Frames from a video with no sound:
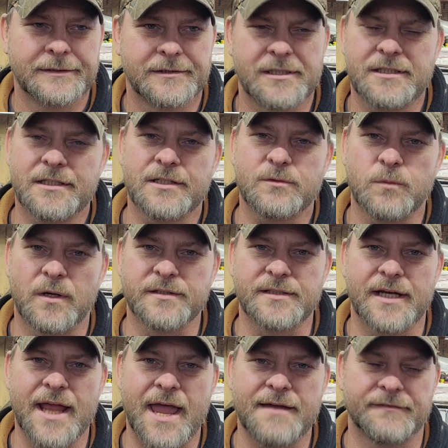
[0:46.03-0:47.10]
she just
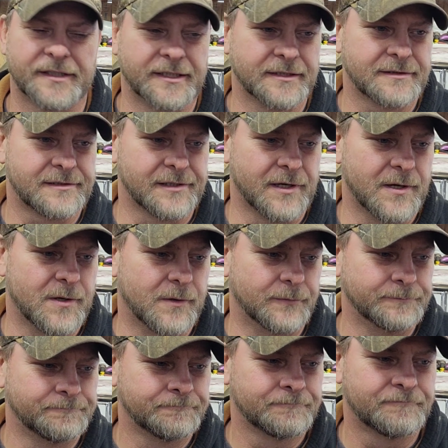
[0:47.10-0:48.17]
wasn't having it.
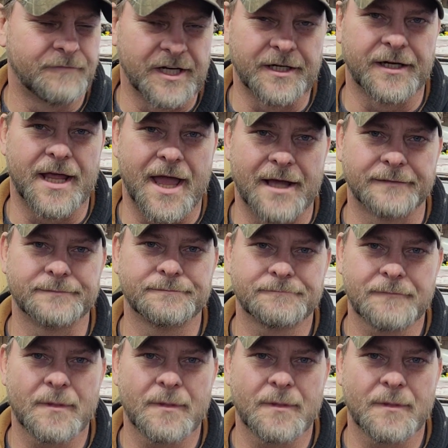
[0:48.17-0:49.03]
So figured out